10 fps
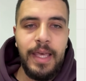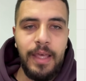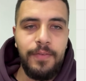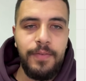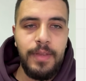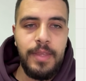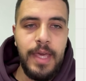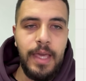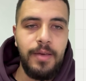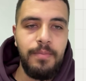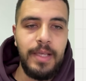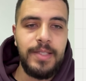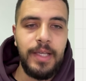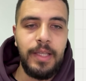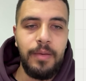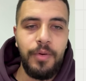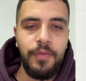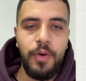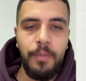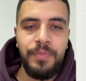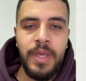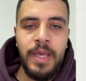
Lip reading: if they basically perform.